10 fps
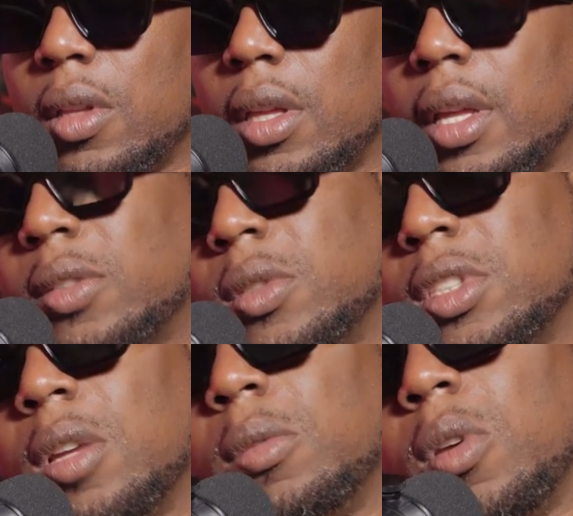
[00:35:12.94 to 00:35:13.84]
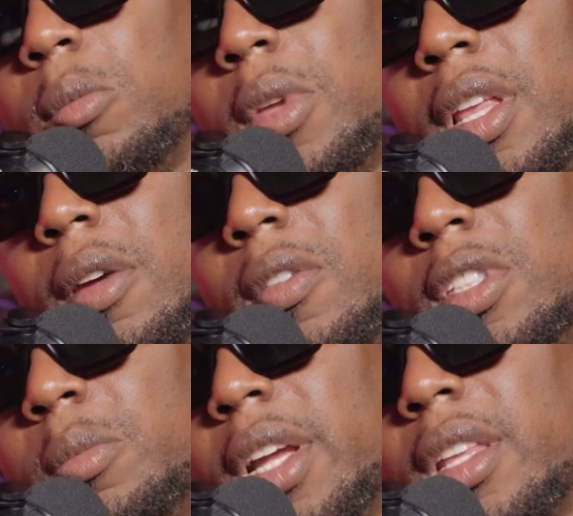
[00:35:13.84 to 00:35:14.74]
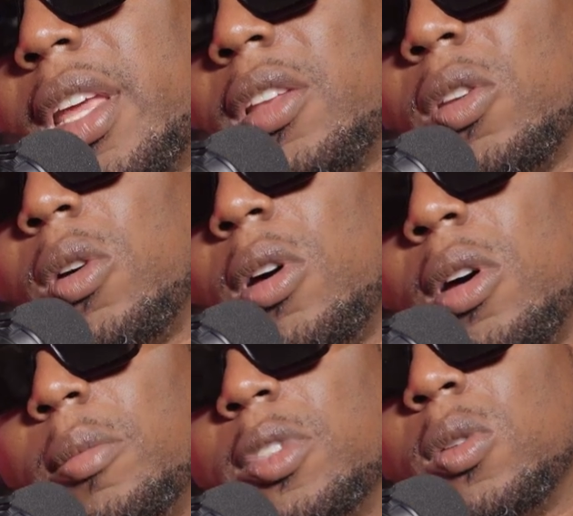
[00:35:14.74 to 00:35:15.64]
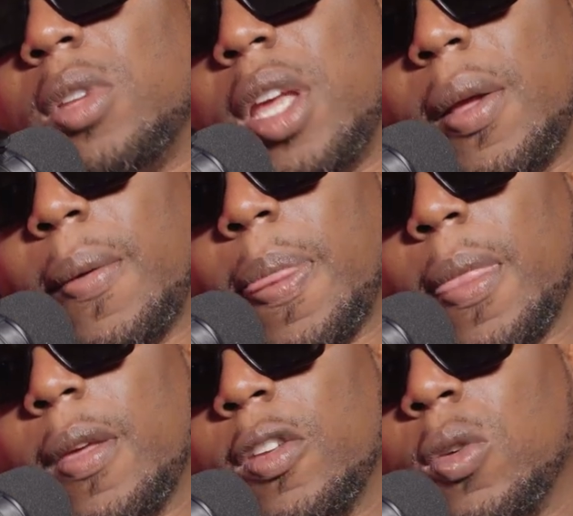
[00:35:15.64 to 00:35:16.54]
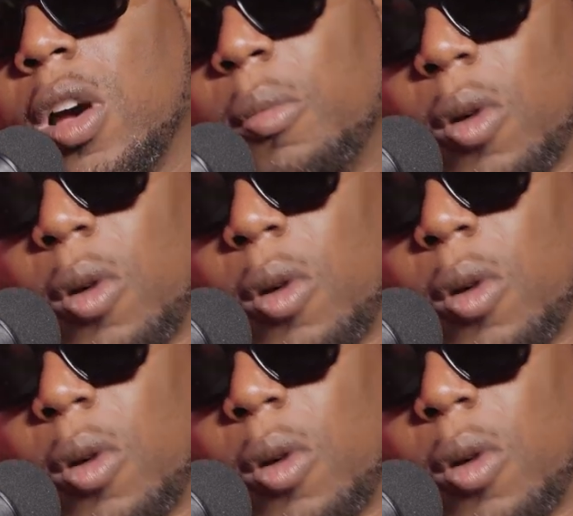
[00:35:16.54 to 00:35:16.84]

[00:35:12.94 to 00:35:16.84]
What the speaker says: Yeah, that's what's up, though, man. I respect that, though. So now you come